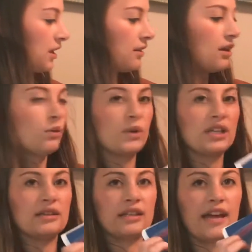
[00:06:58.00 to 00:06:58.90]
the
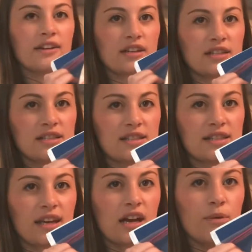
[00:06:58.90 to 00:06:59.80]
wooden letters
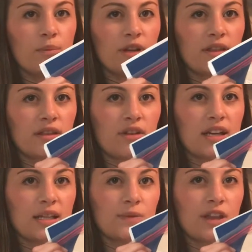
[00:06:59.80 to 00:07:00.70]
that come with the
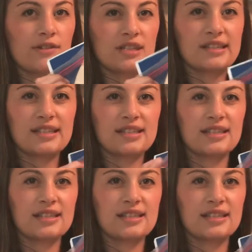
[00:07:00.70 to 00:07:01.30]
Writing Without Tears. This